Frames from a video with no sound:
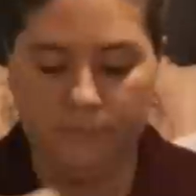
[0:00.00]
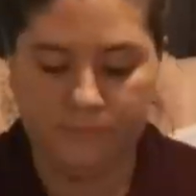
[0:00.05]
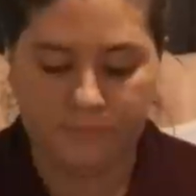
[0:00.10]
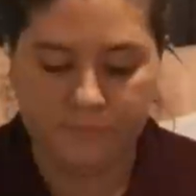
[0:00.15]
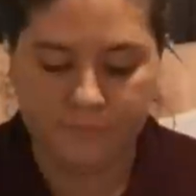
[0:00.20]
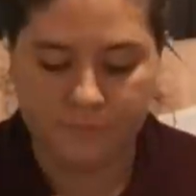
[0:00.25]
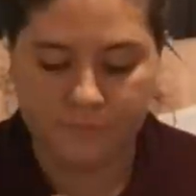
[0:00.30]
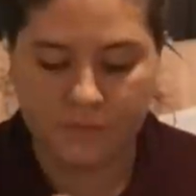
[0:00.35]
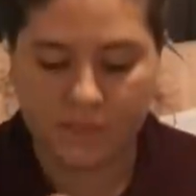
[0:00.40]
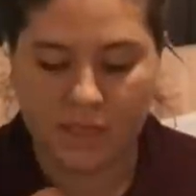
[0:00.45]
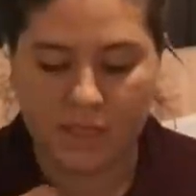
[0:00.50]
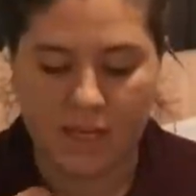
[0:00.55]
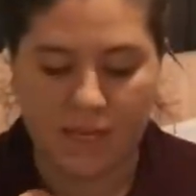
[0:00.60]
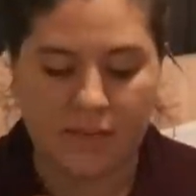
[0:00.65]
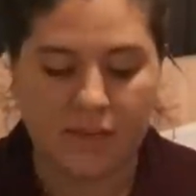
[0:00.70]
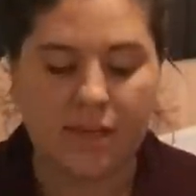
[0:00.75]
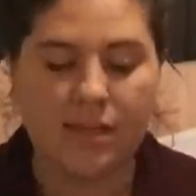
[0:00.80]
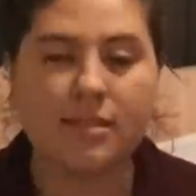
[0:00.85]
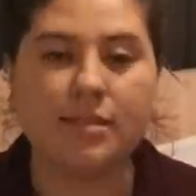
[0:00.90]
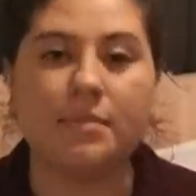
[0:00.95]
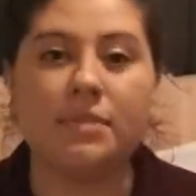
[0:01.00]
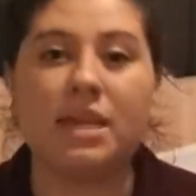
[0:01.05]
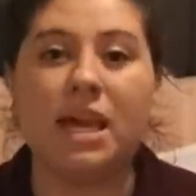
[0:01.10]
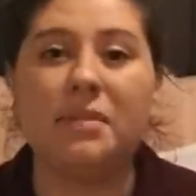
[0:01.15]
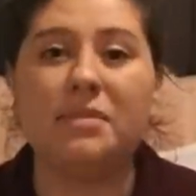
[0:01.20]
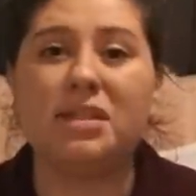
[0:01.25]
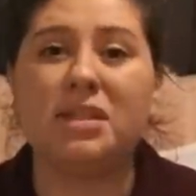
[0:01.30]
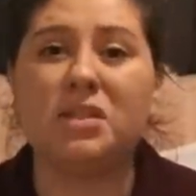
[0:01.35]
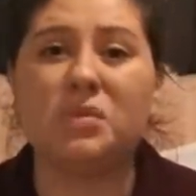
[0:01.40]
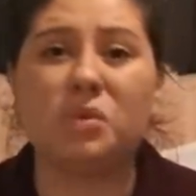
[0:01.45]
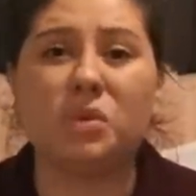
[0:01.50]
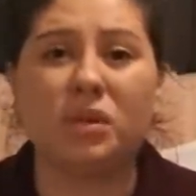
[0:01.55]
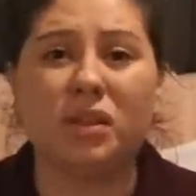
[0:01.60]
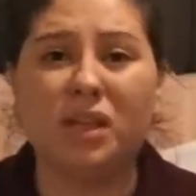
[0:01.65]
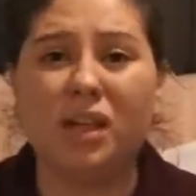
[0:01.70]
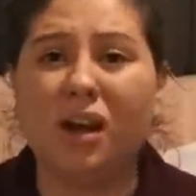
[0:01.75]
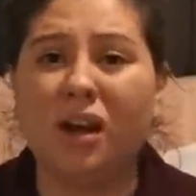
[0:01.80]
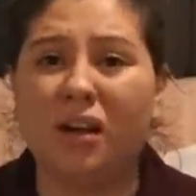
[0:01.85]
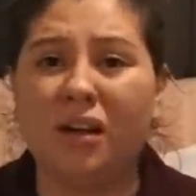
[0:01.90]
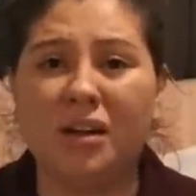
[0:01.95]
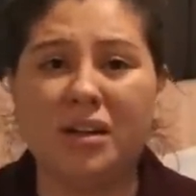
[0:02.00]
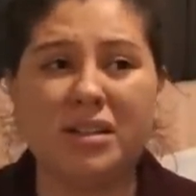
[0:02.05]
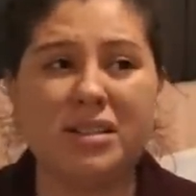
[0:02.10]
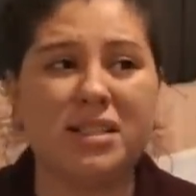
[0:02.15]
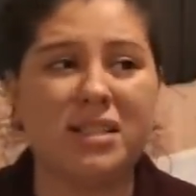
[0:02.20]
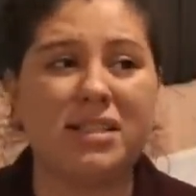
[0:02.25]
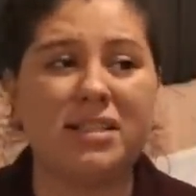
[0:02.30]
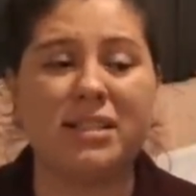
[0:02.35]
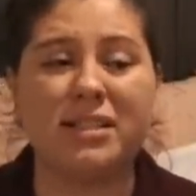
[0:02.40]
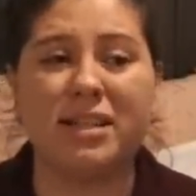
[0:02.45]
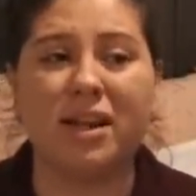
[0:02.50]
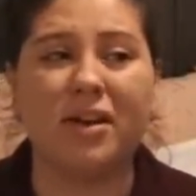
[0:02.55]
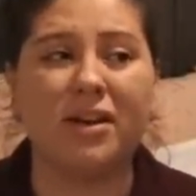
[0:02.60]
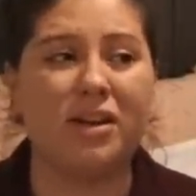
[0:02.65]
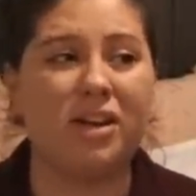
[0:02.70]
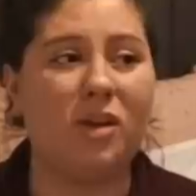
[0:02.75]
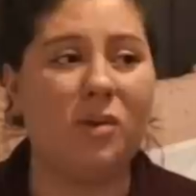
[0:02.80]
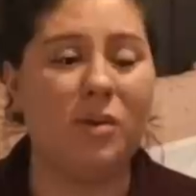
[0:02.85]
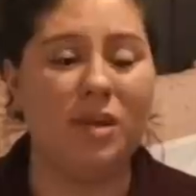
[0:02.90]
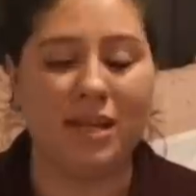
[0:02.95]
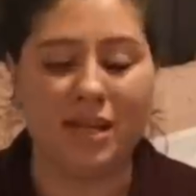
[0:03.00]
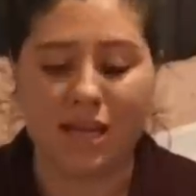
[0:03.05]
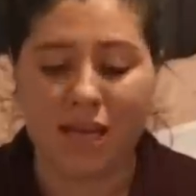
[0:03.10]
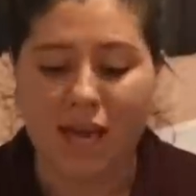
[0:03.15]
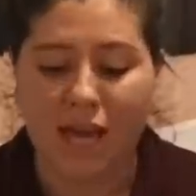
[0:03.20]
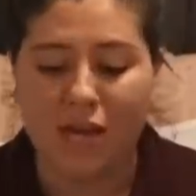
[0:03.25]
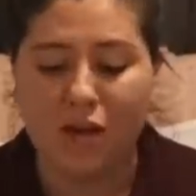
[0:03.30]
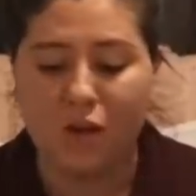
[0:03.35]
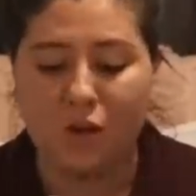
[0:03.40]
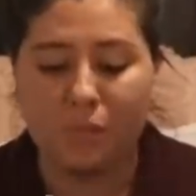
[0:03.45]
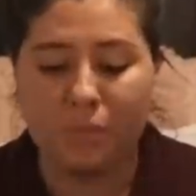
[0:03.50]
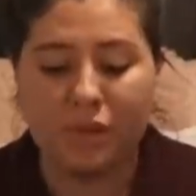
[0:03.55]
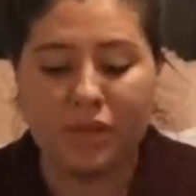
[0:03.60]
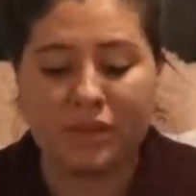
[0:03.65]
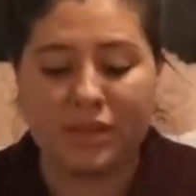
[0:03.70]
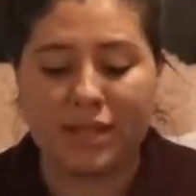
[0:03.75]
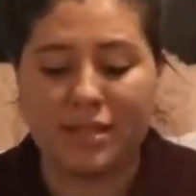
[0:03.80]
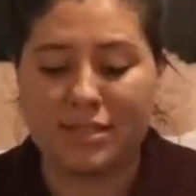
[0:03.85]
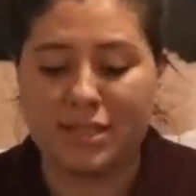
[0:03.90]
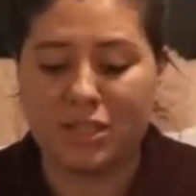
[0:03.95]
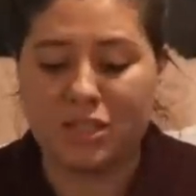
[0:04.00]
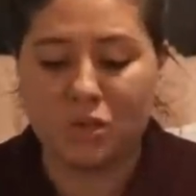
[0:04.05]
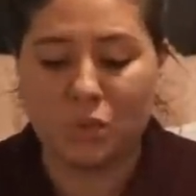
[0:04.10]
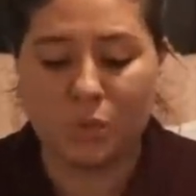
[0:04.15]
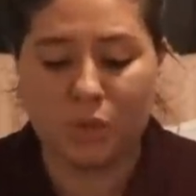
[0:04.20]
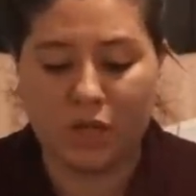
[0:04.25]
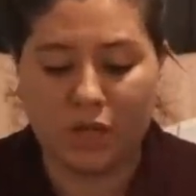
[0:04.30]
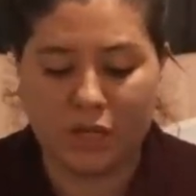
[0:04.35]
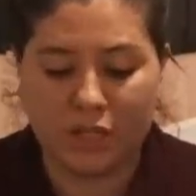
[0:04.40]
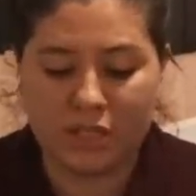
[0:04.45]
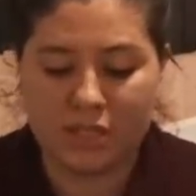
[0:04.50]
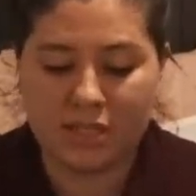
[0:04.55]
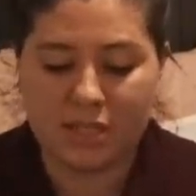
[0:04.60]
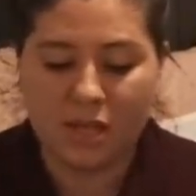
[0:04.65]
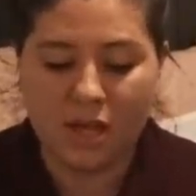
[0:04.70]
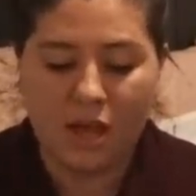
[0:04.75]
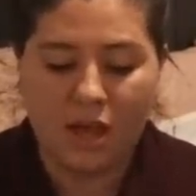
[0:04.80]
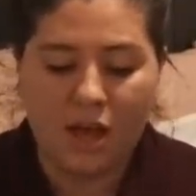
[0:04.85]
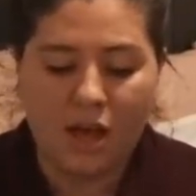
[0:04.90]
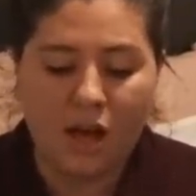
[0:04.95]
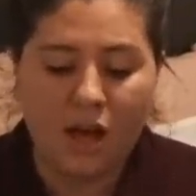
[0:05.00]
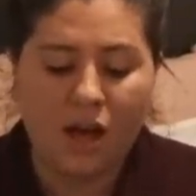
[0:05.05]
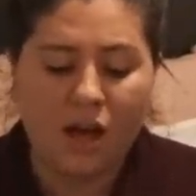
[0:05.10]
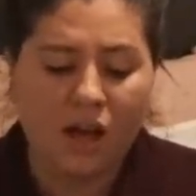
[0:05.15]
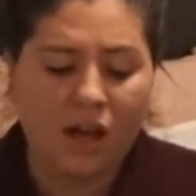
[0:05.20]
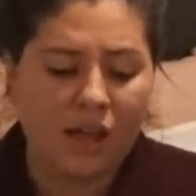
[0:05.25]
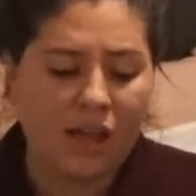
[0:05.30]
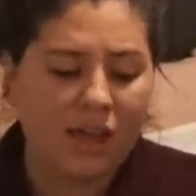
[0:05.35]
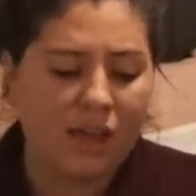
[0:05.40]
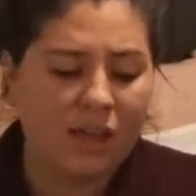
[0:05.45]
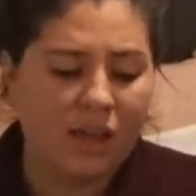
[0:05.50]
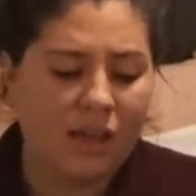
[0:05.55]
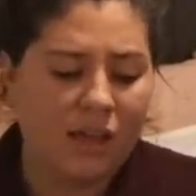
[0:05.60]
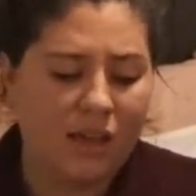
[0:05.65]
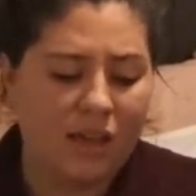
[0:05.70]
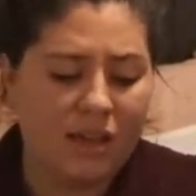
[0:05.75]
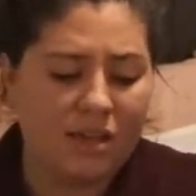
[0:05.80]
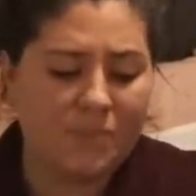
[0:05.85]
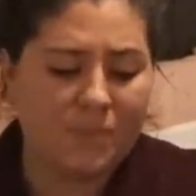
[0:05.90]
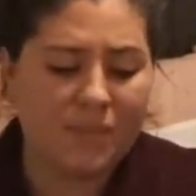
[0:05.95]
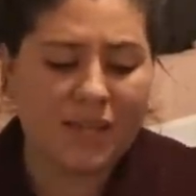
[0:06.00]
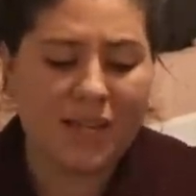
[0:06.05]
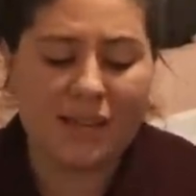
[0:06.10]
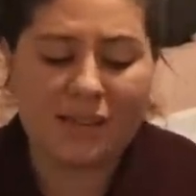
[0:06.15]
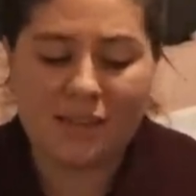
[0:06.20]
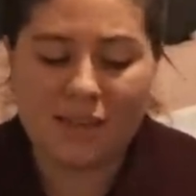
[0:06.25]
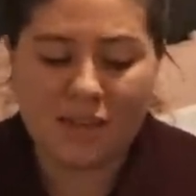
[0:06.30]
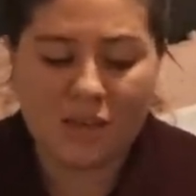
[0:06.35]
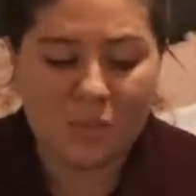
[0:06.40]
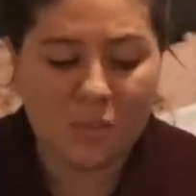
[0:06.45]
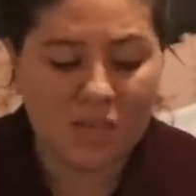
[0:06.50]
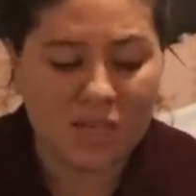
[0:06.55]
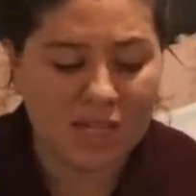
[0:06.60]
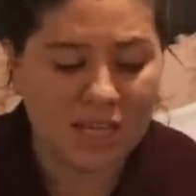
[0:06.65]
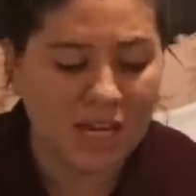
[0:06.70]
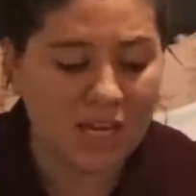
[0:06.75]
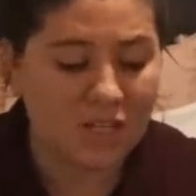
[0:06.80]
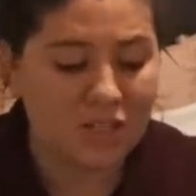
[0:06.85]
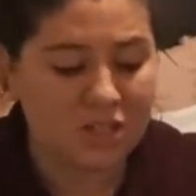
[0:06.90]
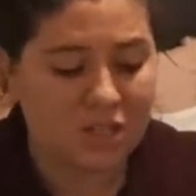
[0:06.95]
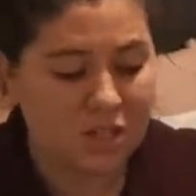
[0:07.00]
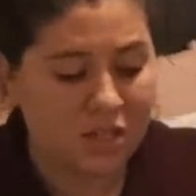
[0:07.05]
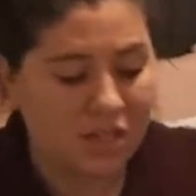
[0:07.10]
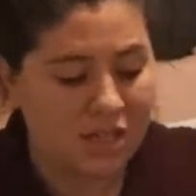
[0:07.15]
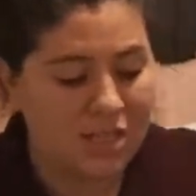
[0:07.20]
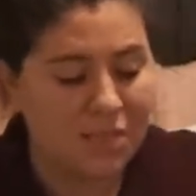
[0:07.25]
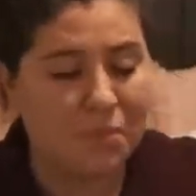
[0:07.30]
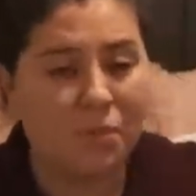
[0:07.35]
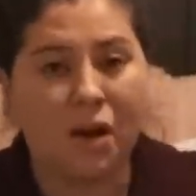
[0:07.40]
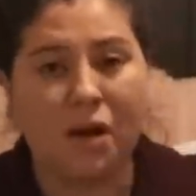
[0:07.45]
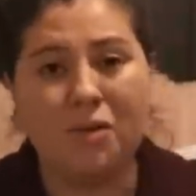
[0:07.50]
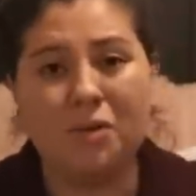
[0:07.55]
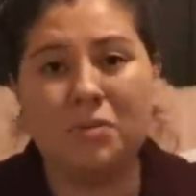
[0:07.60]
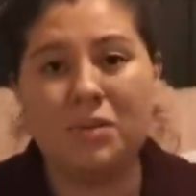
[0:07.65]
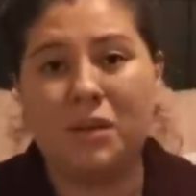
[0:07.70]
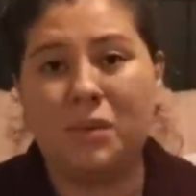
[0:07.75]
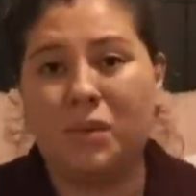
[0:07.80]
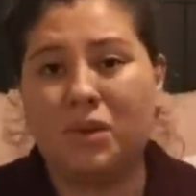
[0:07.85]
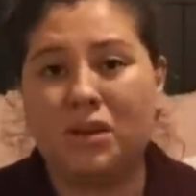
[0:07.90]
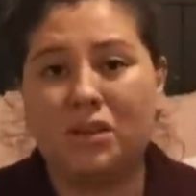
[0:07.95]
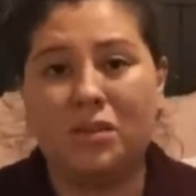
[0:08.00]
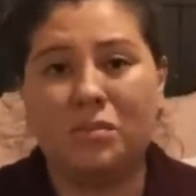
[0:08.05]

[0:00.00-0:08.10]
and I think sometimes it's really hard to sit down and communicate or put things into words. Uh, but I think communication is probably one